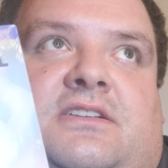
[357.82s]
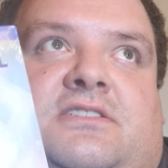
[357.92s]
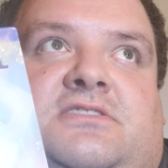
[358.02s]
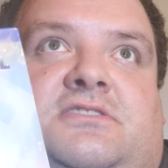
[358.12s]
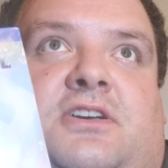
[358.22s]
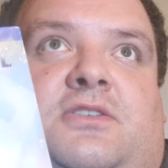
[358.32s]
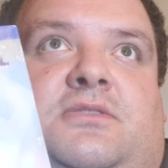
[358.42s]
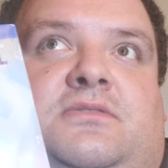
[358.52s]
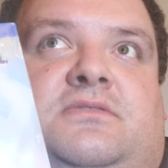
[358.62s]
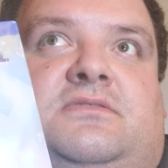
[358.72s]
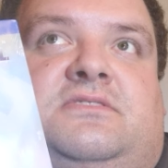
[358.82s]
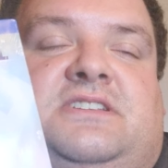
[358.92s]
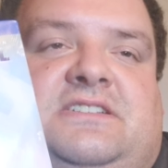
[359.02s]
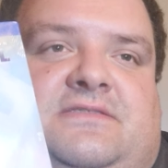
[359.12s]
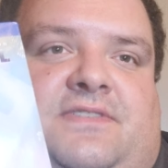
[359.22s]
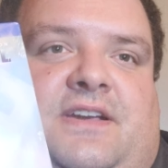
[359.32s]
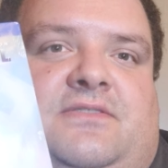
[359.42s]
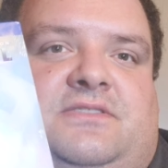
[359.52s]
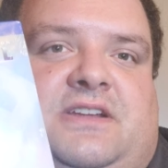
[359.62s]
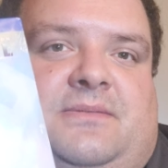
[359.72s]
So season five
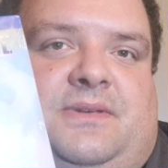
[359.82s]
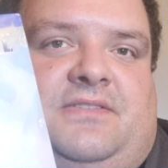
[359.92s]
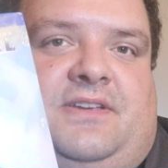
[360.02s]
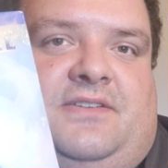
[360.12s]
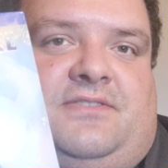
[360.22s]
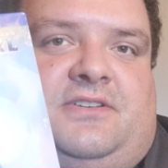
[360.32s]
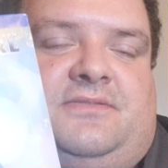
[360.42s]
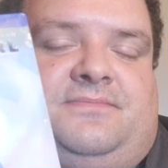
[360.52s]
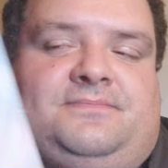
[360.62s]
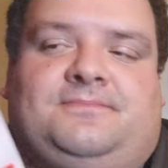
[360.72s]
was not my favorite.